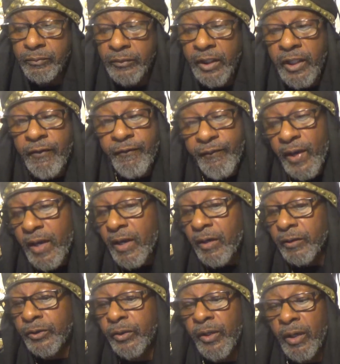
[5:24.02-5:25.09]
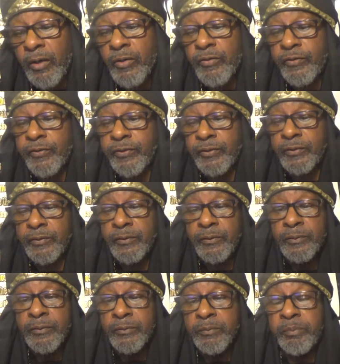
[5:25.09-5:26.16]
And he fell to the earth.
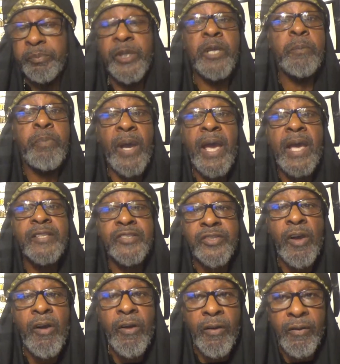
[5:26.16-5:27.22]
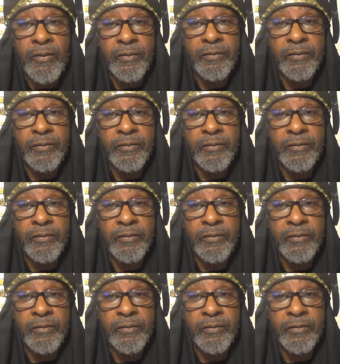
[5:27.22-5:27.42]
Big bad Saul.